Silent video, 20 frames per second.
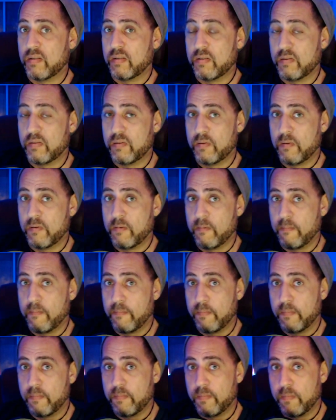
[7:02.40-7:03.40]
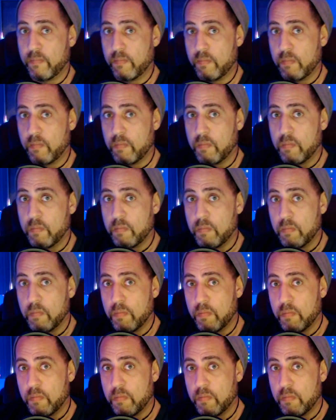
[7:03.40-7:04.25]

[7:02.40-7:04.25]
No one is speaking in this clip.